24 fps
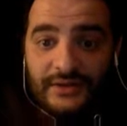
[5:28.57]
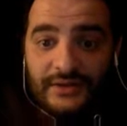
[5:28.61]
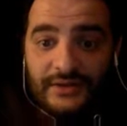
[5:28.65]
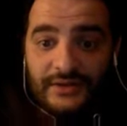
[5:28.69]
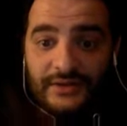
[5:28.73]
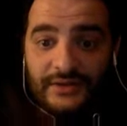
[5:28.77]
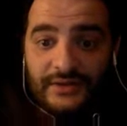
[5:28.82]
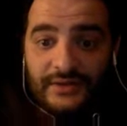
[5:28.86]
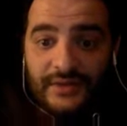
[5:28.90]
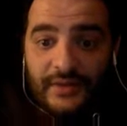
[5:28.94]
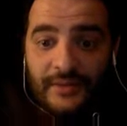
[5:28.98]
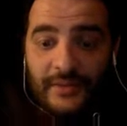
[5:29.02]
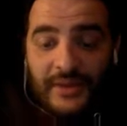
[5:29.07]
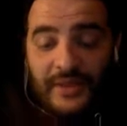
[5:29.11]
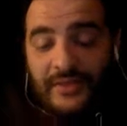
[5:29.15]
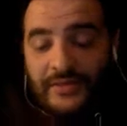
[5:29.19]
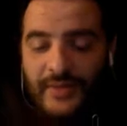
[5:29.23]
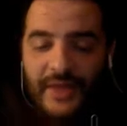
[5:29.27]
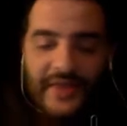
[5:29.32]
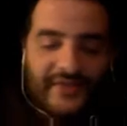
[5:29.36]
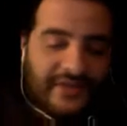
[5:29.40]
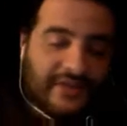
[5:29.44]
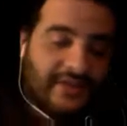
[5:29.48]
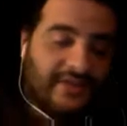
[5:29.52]
I mean,
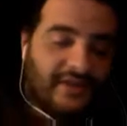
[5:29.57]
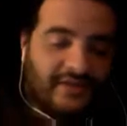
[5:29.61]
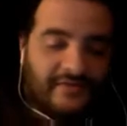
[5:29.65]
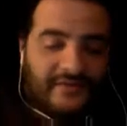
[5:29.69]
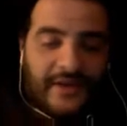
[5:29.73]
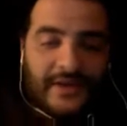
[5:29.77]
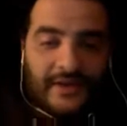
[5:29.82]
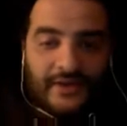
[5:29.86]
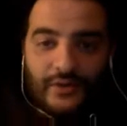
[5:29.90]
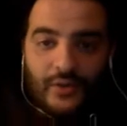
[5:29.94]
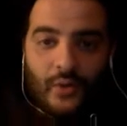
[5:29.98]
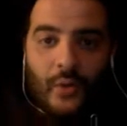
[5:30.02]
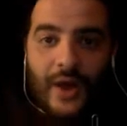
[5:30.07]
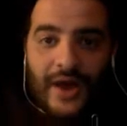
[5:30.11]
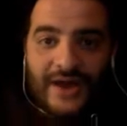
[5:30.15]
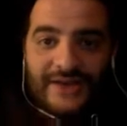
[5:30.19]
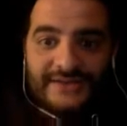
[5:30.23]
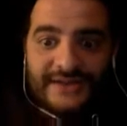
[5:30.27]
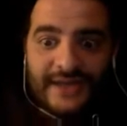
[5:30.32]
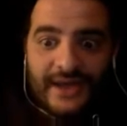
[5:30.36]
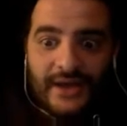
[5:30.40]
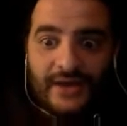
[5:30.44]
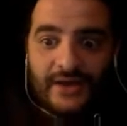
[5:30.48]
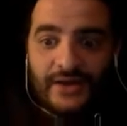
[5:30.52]
not in the event.
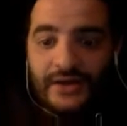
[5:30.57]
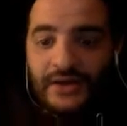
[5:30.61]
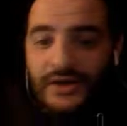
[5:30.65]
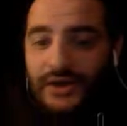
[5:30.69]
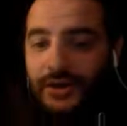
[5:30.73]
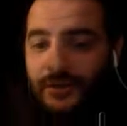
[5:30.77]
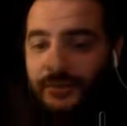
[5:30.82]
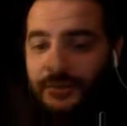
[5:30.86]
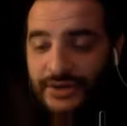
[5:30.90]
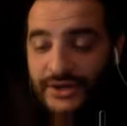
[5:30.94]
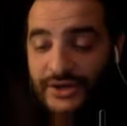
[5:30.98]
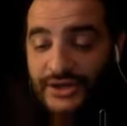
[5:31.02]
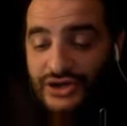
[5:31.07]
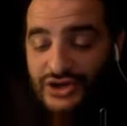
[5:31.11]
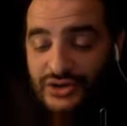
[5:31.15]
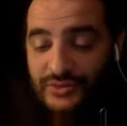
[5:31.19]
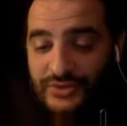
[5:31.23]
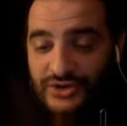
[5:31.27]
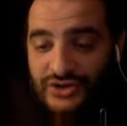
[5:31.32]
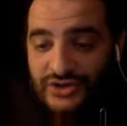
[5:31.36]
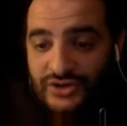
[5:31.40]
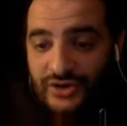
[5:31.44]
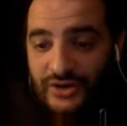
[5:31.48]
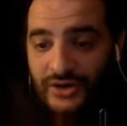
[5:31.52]
Kawhi's out, but he should
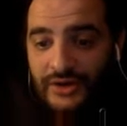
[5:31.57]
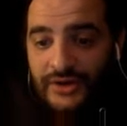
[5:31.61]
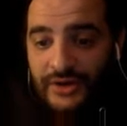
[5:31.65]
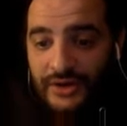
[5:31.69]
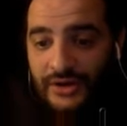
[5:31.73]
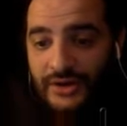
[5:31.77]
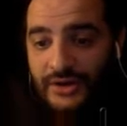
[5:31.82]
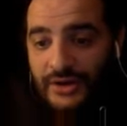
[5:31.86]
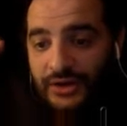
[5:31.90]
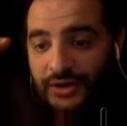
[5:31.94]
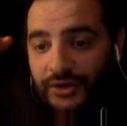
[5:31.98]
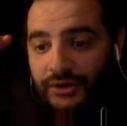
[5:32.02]
be starting.